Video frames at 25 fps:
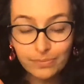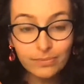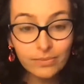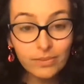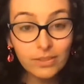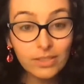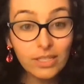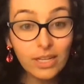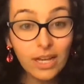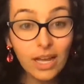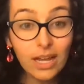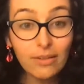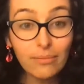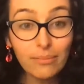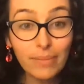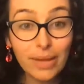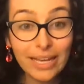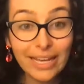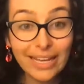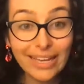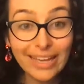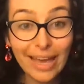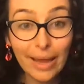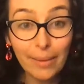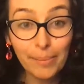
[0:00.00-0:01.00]
Kind of make a
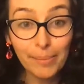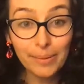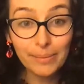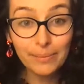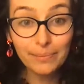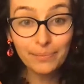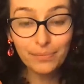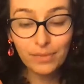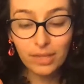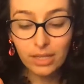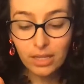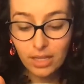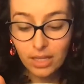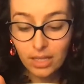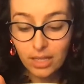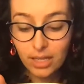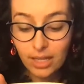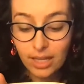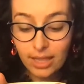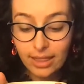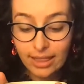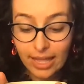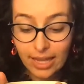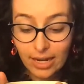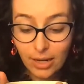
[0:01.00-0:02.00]
gap.
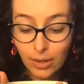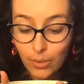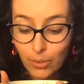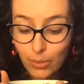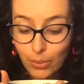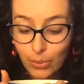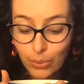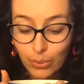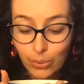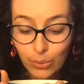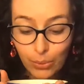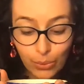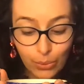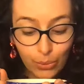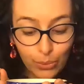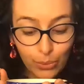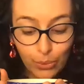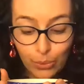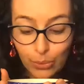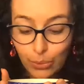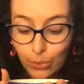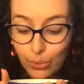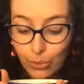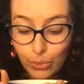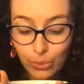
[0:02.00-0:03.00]
Then
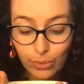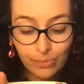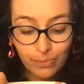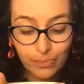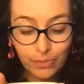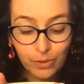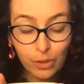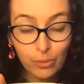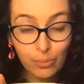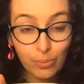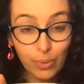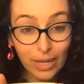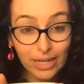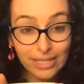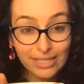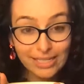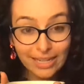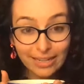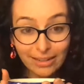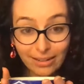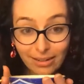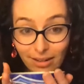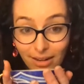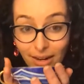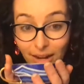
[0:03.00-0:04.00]
you bite
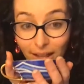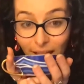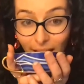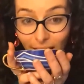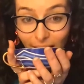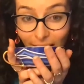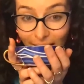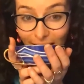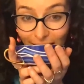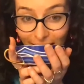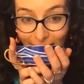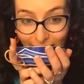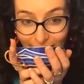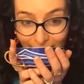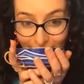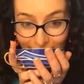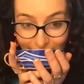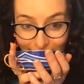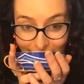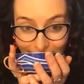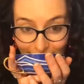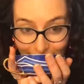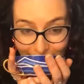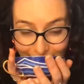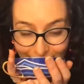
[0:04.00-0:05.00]
down
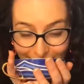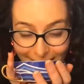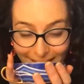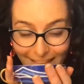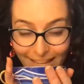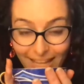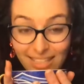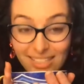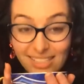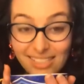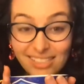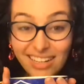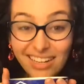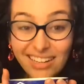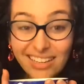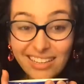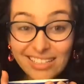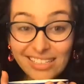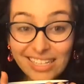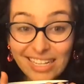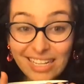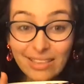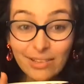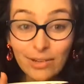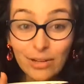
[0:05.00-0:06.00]
and suck the
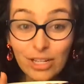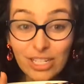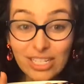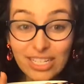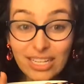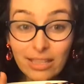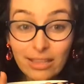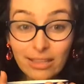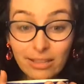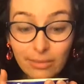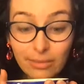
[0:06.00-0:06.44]
tea through your teeth.